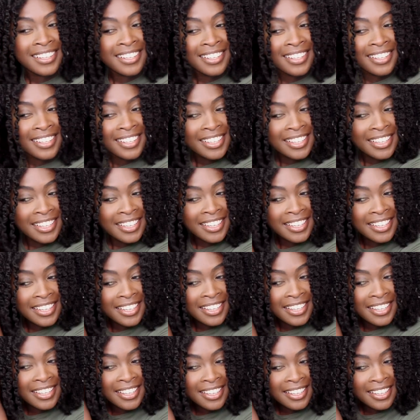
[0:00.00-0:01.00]

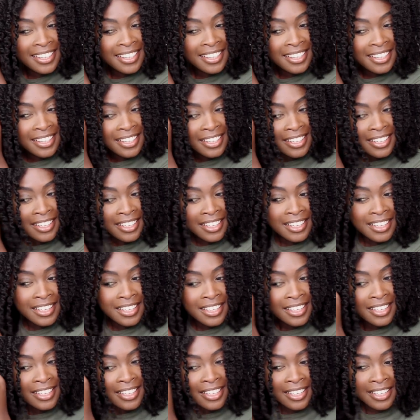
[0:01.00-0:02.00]

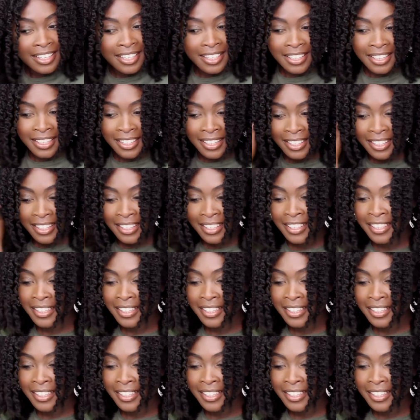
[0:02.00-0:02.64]
No one is speaking in this clip.